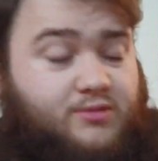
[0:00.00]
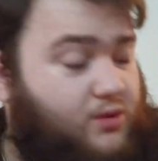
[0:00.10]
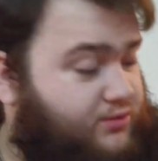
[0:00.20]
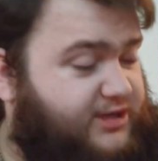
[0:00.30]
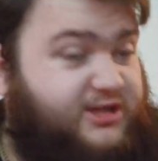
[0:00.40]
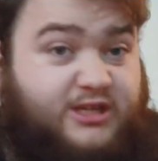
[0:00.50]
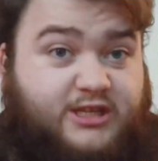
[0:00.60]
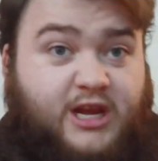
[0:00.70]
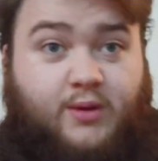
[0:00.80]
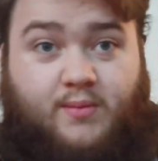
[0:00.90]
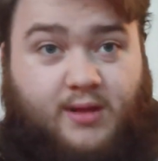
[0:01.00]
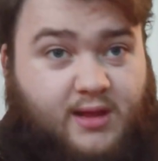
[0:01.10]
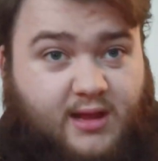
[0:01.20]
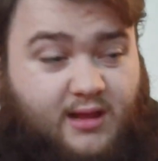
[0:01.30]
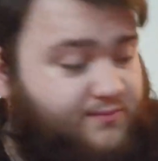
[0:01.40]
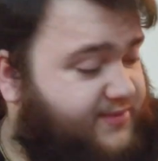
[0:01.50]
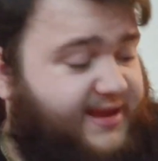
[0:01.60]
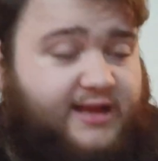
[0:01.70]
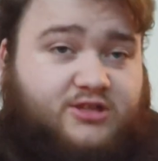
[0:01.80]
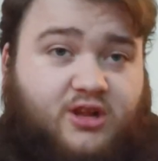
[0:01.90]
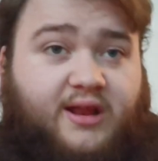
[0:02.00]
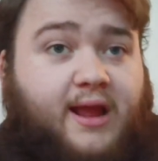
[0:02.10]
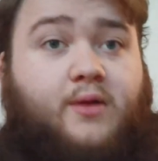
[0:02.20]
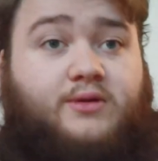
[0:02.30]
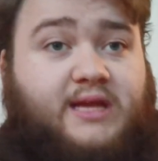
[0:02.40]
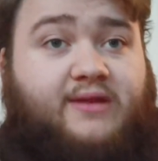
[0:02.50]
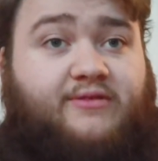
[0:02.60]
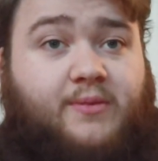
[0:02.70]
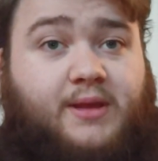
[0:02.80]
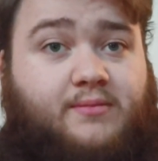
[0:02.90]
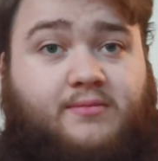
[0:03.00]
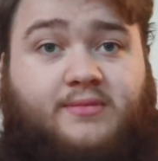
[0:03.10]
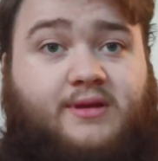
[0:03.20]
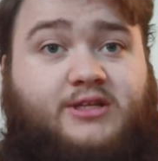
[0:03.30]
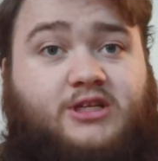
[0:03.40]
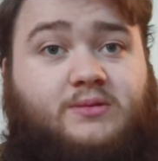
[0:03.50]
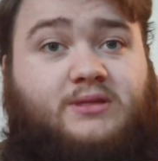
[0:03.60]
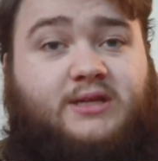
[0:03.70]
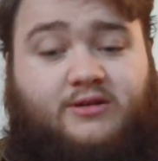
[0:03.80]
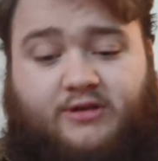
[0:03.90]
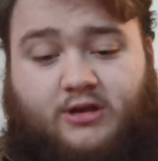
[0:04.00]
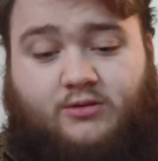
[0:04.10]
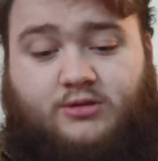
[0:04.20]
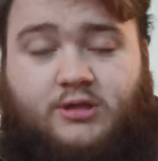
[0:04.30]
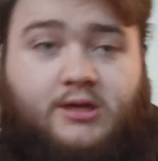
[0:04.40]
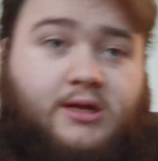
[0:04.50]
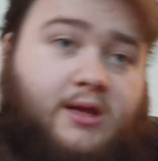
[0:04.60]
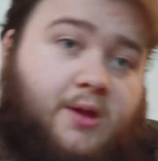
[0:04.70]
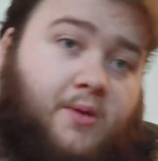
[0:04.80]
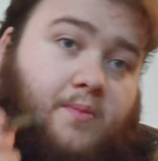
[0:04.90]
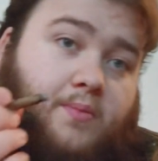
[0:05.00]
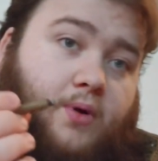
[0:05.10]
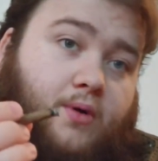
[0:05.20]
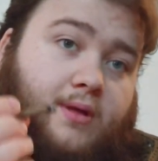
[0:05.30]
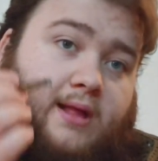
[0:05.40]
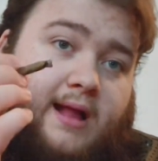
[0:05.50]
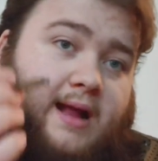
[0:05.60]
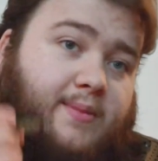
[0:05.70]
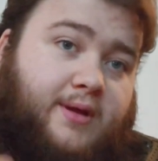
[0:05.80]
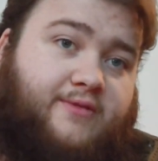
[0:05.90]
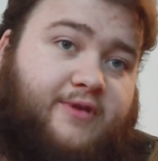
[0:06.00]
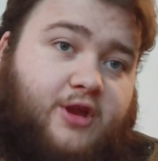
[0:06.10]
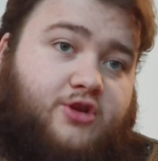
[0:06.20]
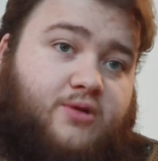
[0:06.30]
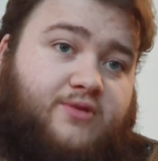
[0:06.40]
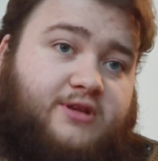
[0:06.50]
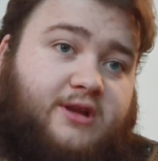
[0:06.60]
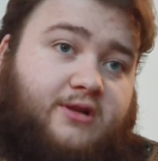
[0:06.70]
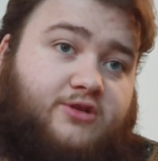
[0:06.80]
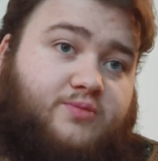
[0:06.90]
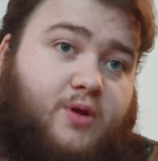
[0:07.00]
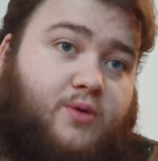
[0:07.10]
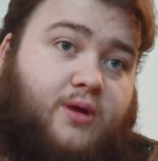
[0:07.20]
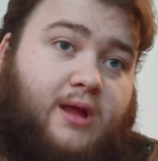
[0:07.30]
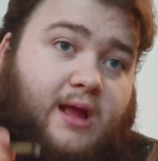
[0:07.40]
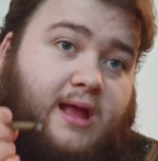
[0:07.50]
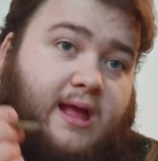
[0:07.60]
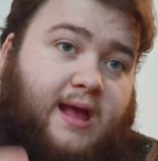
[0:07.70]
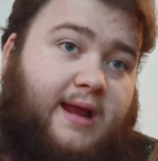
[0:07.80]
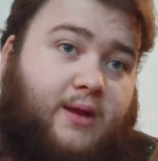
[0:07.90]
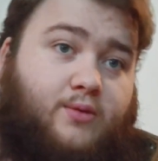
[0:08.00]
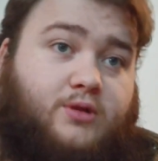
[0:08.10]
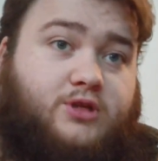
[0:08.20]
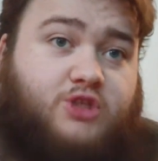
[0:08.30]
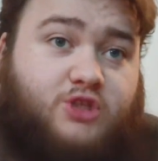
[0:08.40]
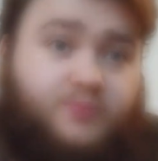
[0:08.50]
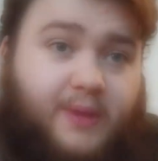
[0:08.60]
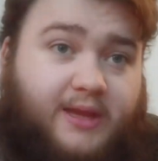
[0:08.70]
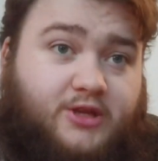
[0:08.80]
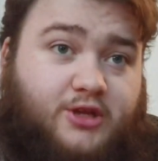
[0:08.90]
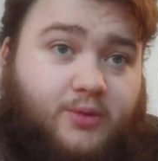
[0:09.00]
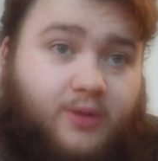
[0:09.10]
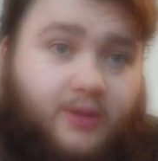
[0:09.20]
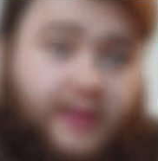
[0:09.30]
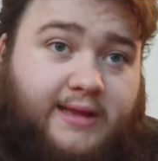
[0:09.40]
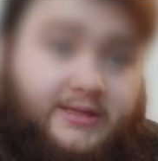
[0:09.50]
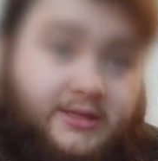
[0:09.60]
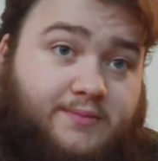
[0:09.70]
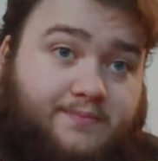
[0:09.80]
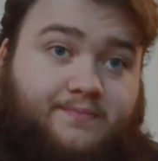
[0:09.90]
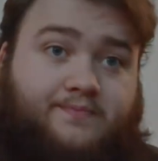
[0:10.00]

don't discontinue them. They get a solid 8 out of 10 for me in terms of cigarillos. But I'm going to finish off this little smoke, and I will speak to you all later.